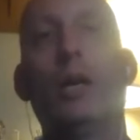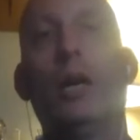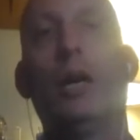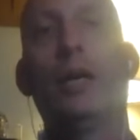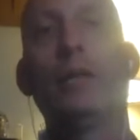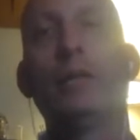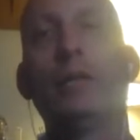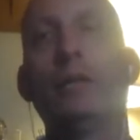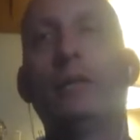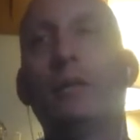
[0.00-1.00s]
and
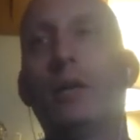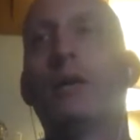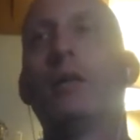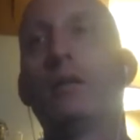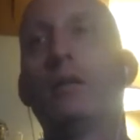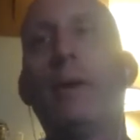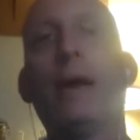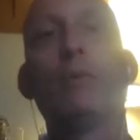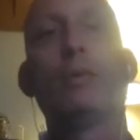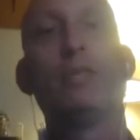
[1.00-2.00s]
the
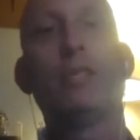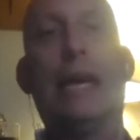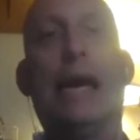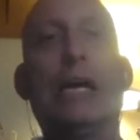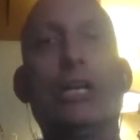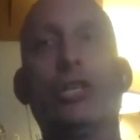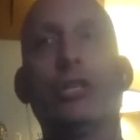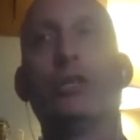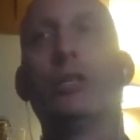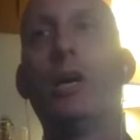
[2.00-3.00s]
pebble is the action,